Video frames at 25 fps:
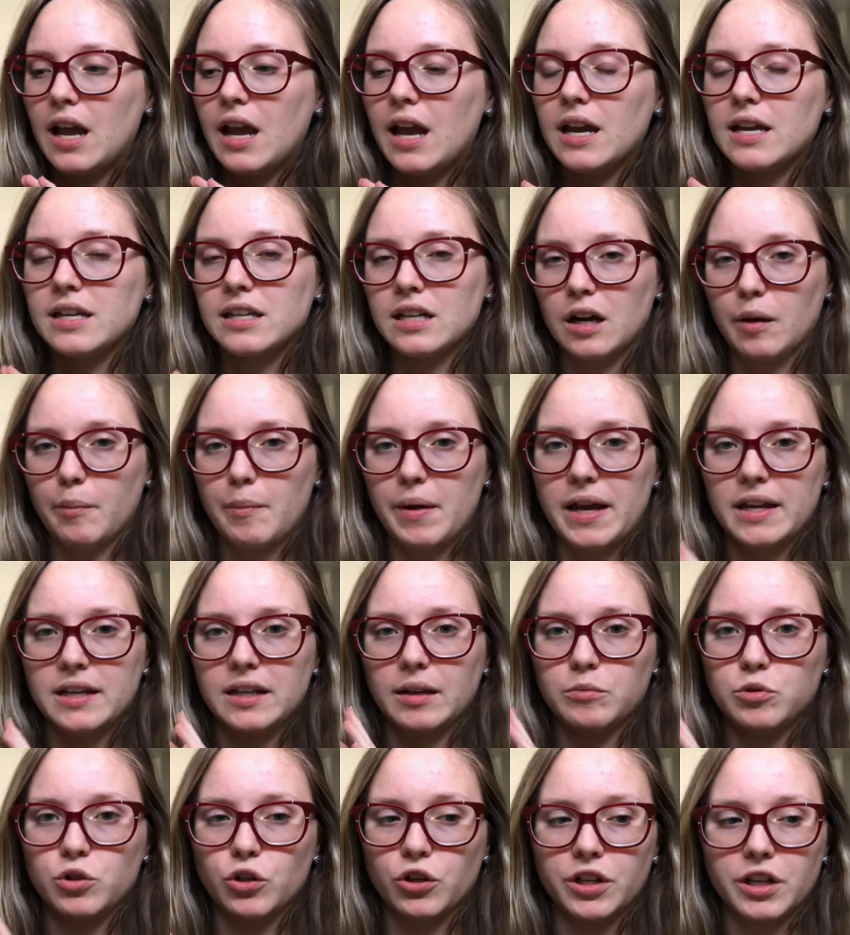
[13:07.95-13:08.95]
a young man
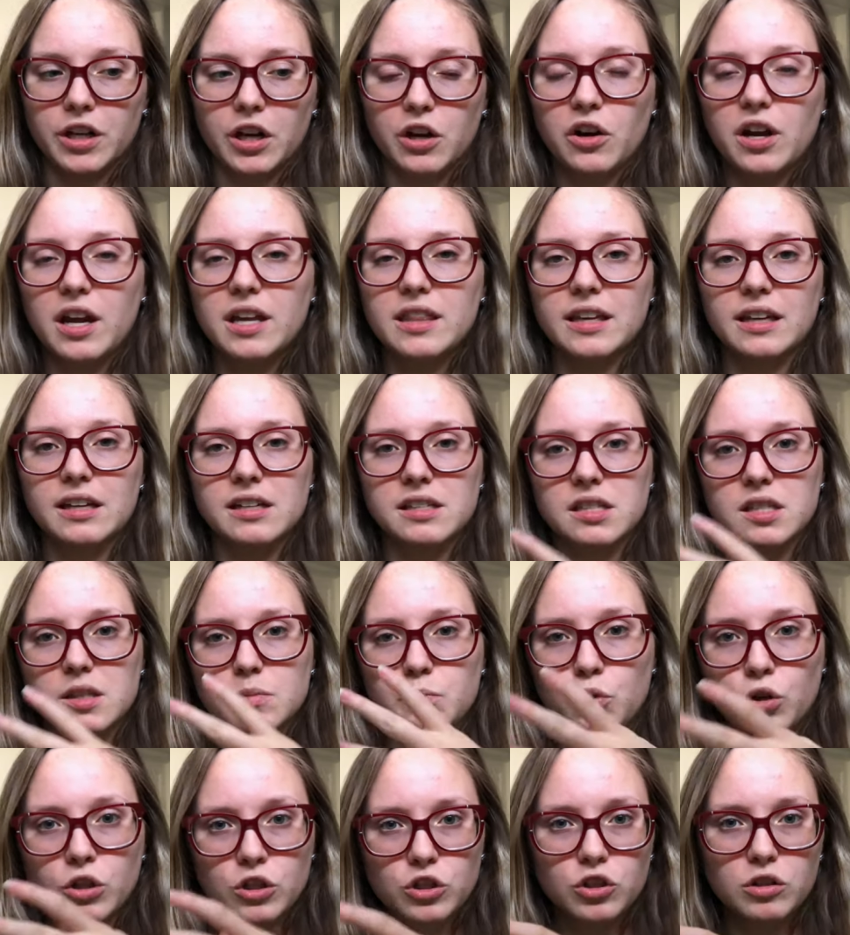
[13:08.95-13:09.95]
named Dorian Gray that gets his
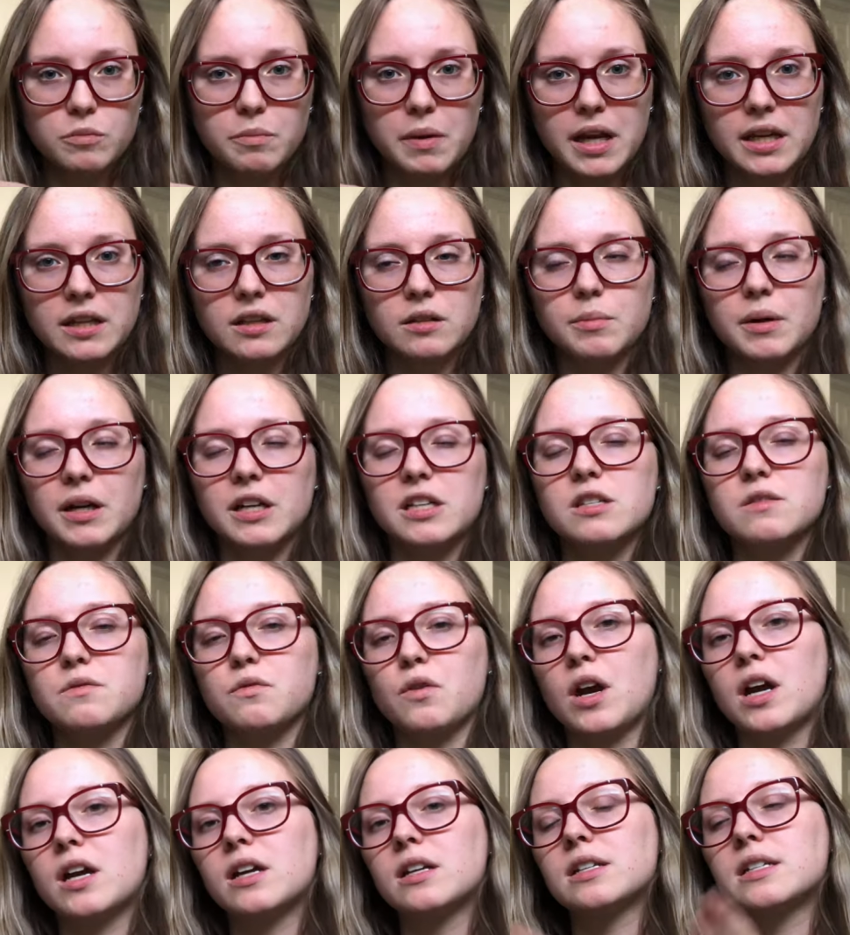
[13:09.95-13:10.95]
portrait painted by his
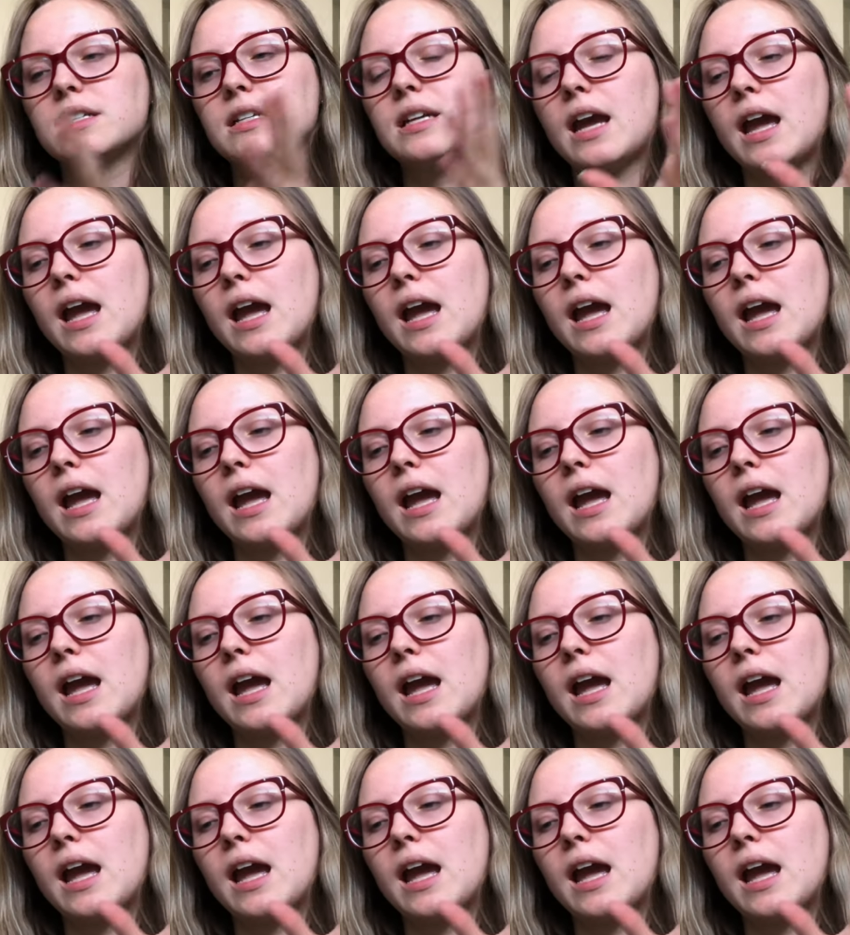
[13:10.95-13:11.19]
friend,